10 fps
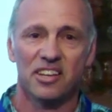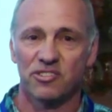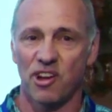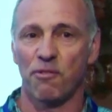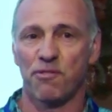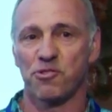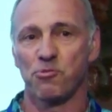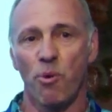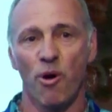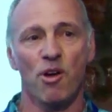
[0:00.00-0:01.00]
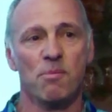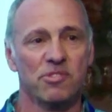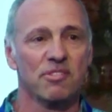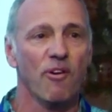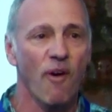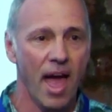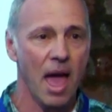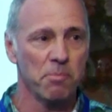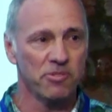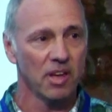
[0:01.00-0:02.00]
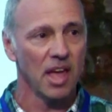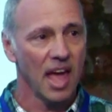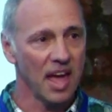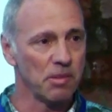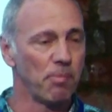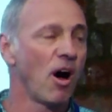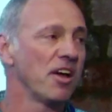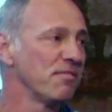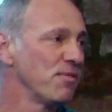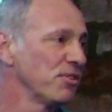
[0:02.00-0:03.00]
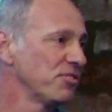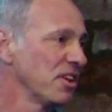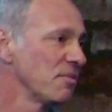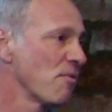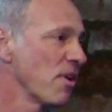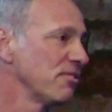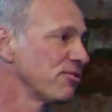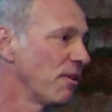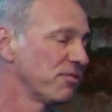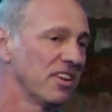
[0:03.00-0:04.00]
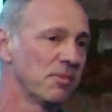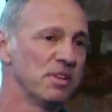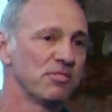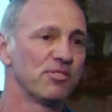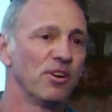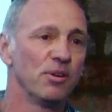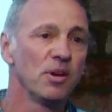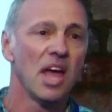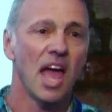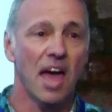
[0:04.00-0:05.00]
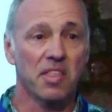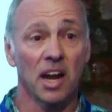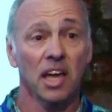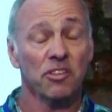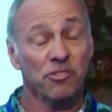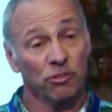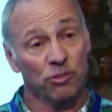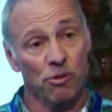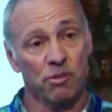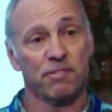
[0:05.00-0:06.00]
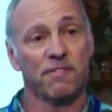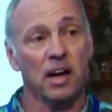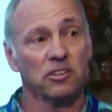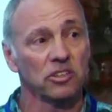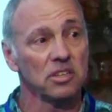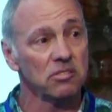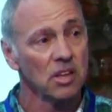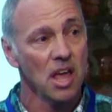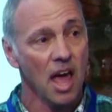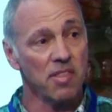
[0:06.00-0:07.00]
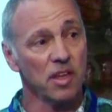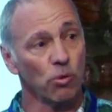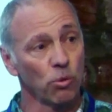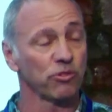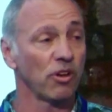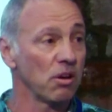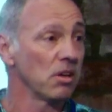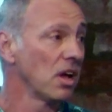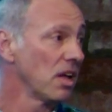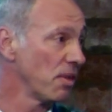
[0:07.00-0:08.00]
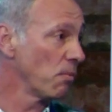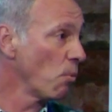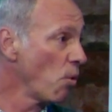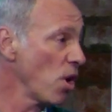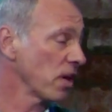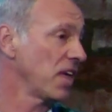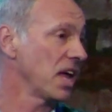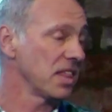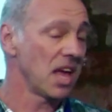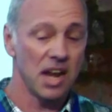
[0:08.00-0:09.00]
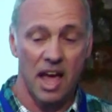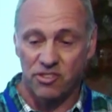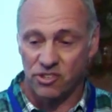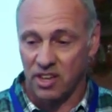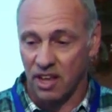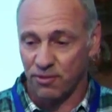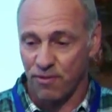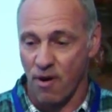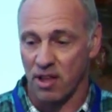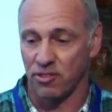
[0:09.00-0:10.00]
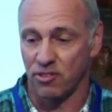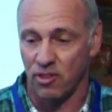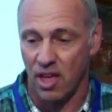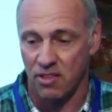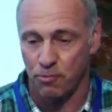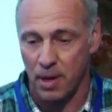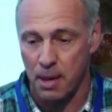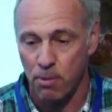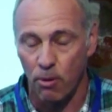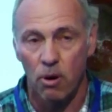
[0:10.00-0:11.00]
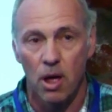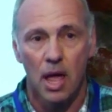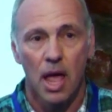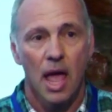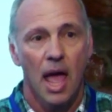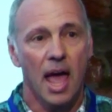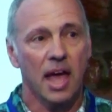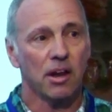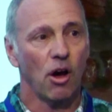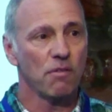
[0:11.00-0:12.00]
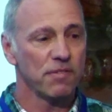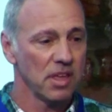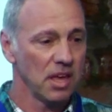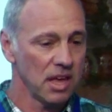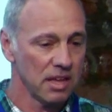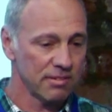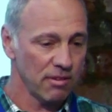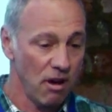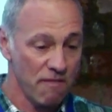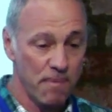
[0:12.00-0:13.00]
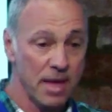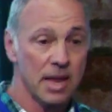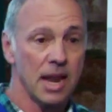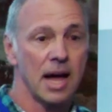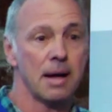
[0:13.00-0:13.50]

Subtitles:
shellfish, worms and crabs and the biodiversity in marine soft sediments do, and the linkages through to functions, and then also the work that, that nature does for us as people. And over the years, I've been